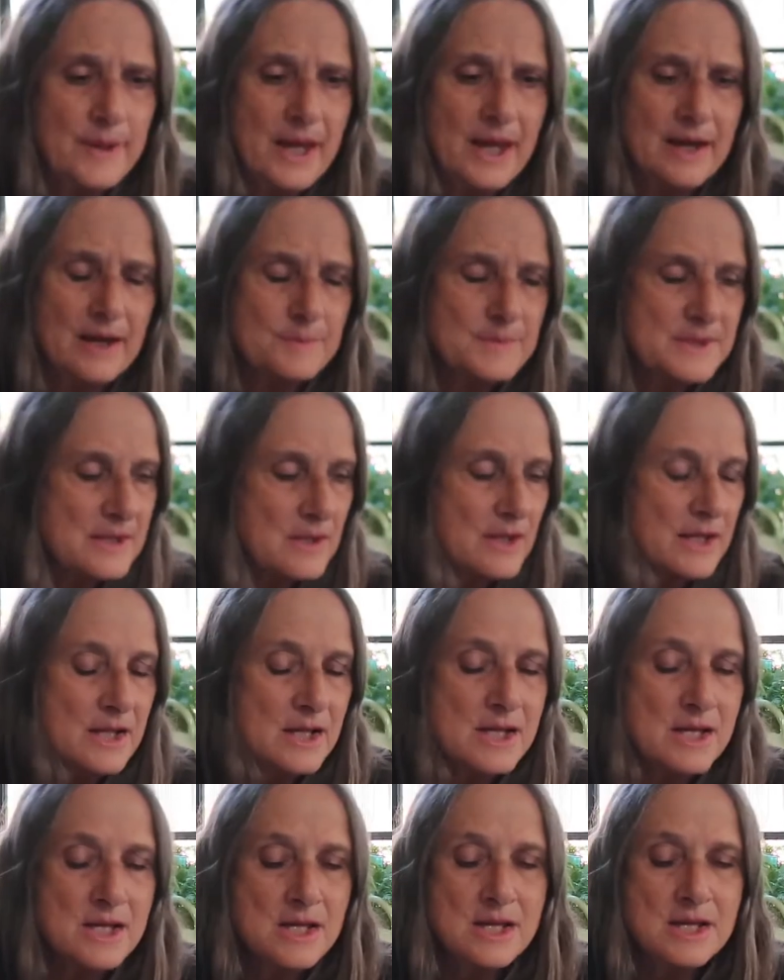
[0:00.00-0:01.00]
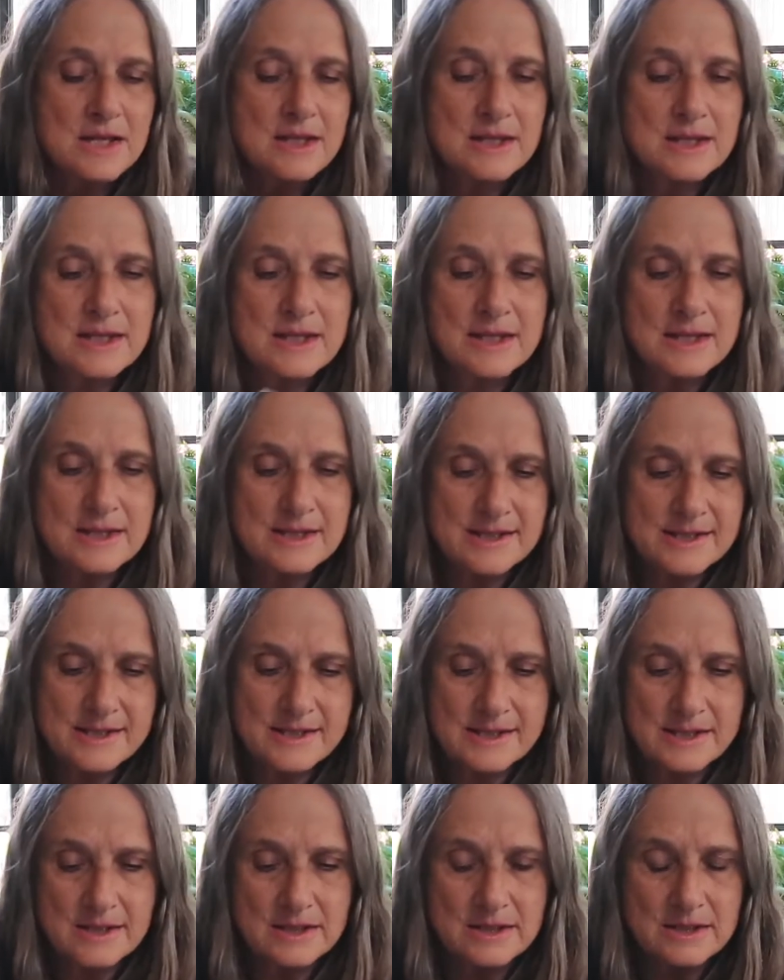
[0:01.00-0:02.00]
pad, I'm sorry,
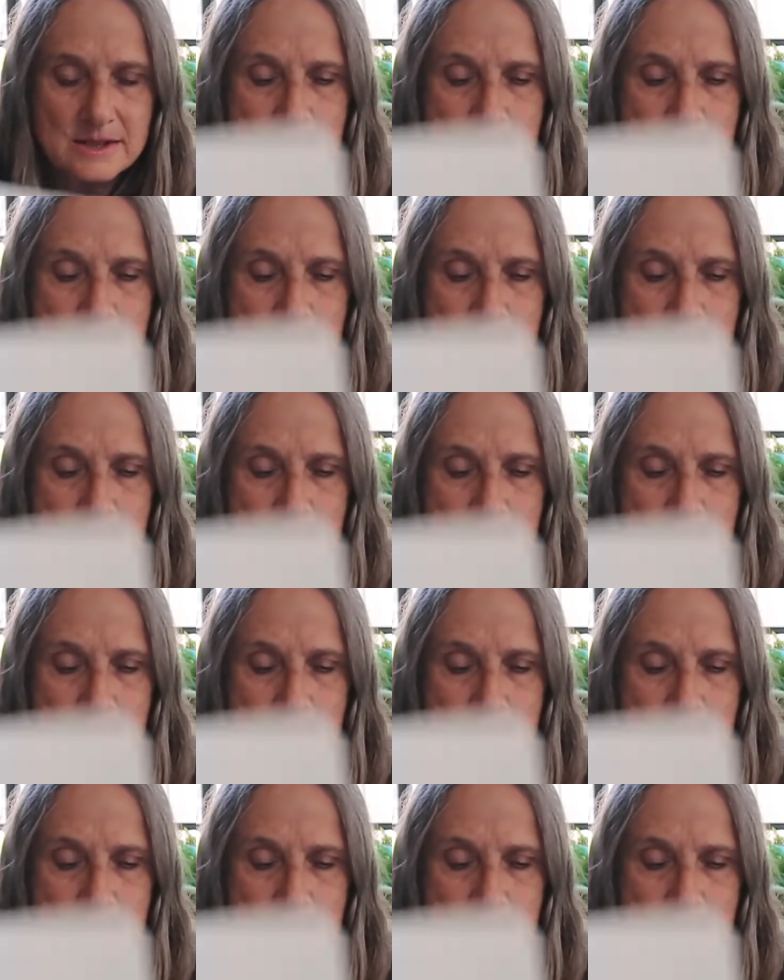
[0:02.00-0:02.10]
this